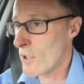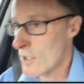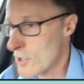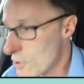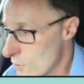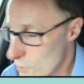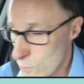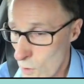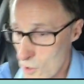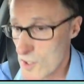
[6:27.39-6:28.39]
going to use
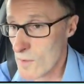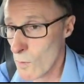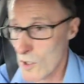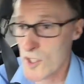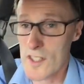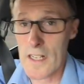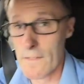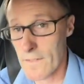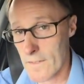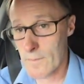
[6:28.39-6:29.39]
what's, what's
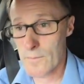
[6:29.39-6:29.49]
safe.